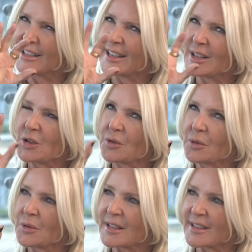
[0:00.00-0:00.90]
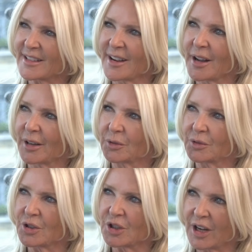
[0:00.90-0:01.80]
Did your
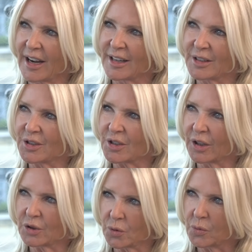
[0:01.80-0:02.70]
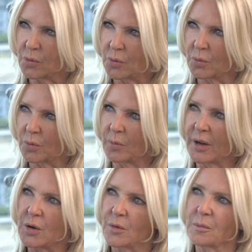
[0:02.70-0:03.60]
style change at all
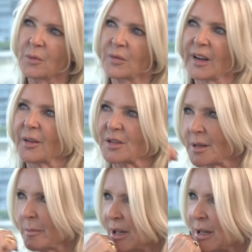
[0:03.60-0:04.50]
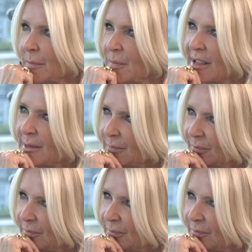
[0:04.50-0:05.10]
when you moved out to the burbs?